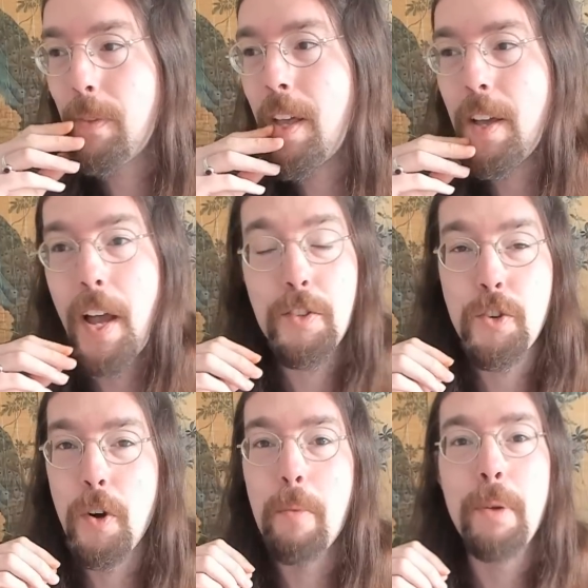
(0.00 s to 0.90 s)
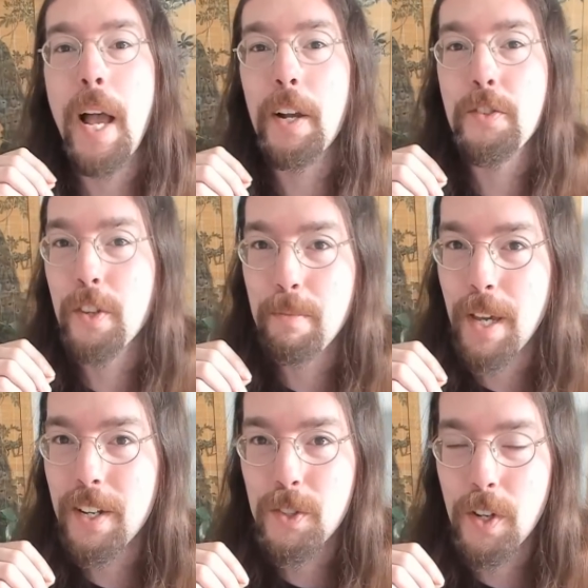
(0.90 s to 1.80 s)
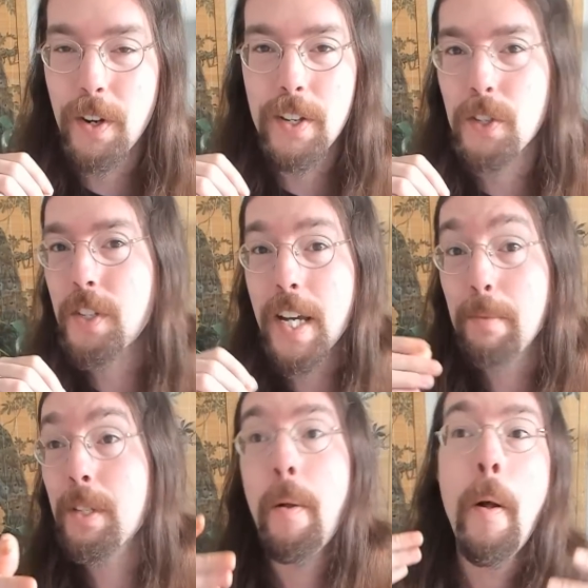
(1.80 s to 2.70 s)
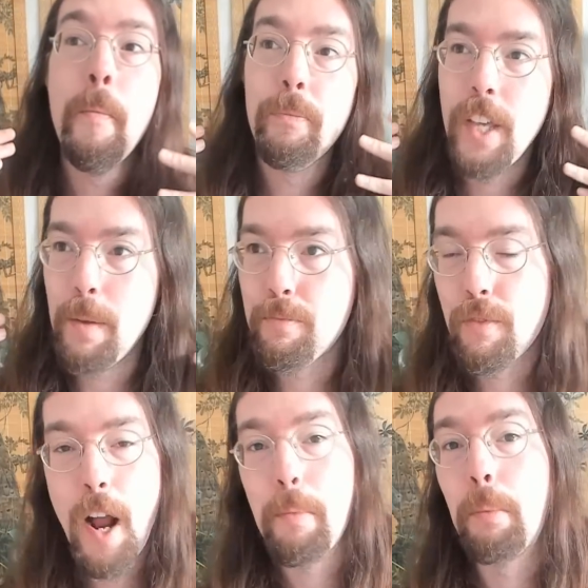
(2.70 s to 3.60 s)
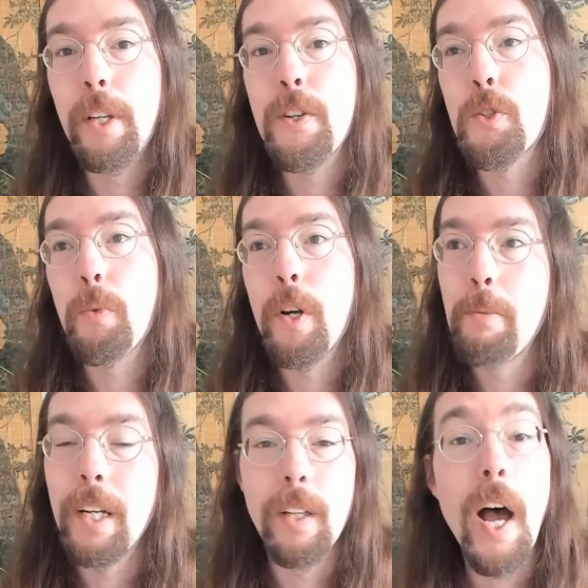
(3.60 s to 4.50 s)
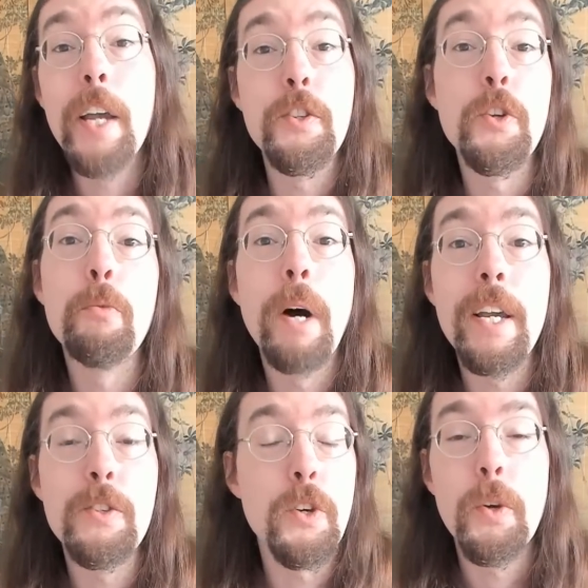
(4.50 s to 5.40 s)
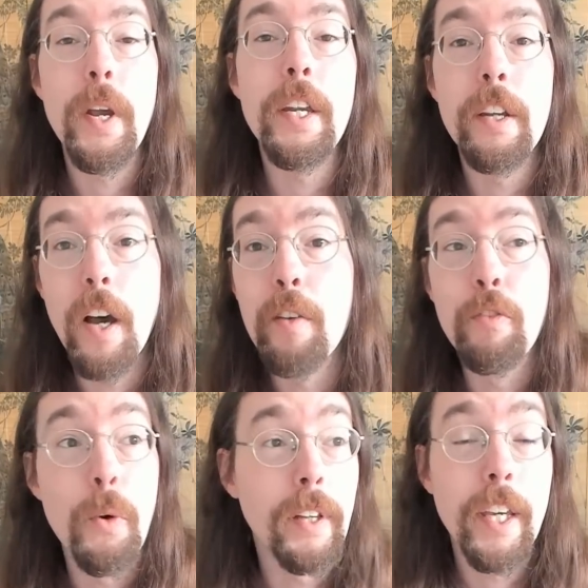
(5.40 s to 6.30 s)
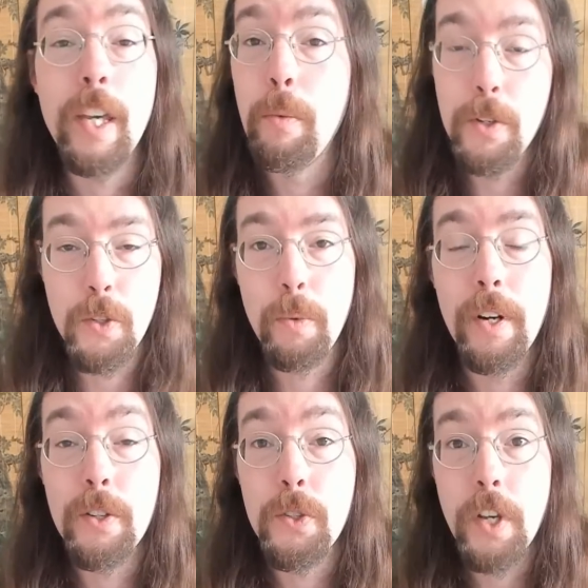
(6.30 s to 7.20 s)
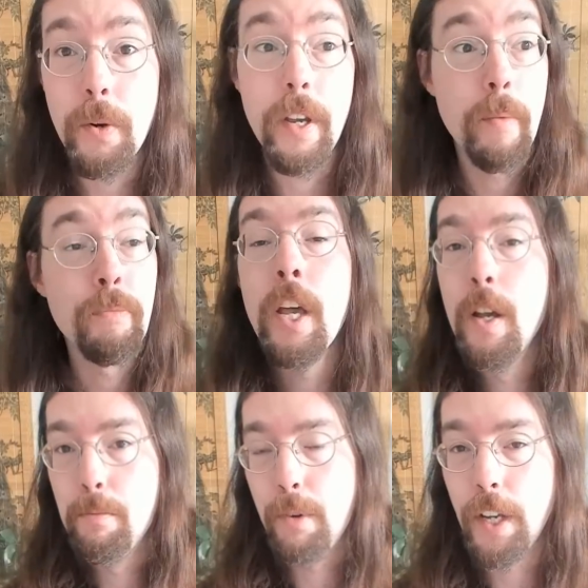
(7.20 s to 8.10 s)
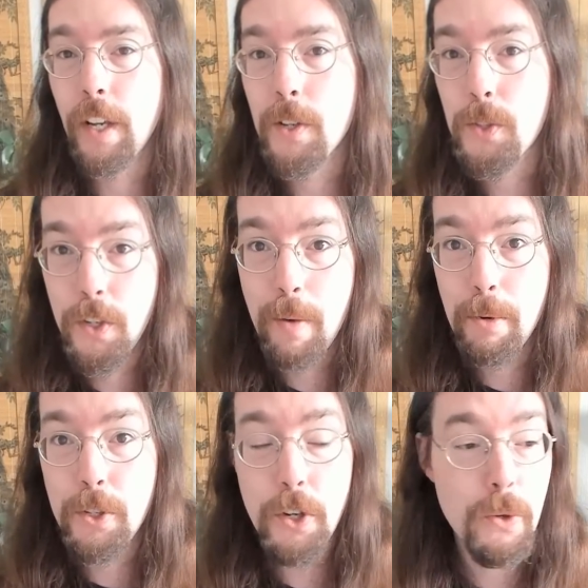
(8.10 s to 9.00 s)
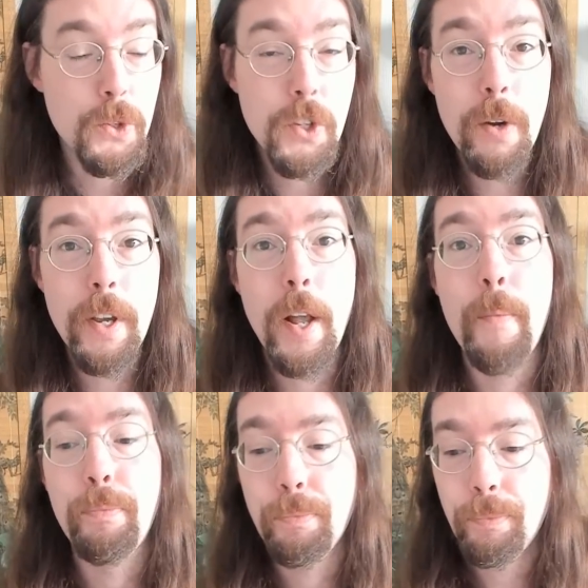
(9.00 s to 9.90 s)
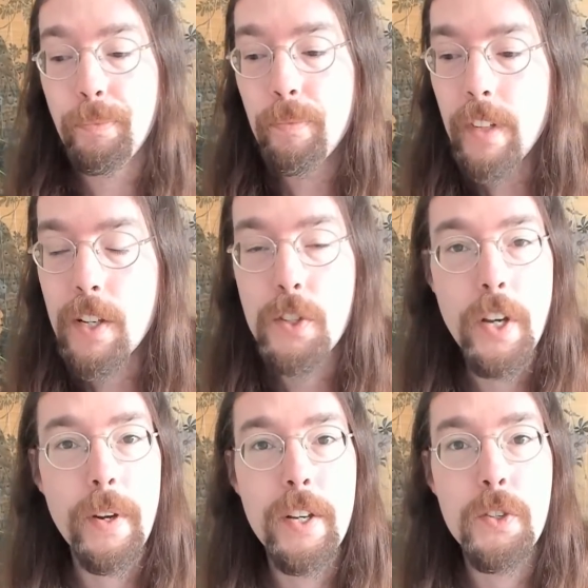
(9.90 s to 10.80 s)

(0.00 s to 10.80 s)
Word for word: had Trump actually made a serious attempt, he probably just would have been lied to by his Ukrainian envoy like he was the one in Syria. Bringing us to number two, Syria. Syria is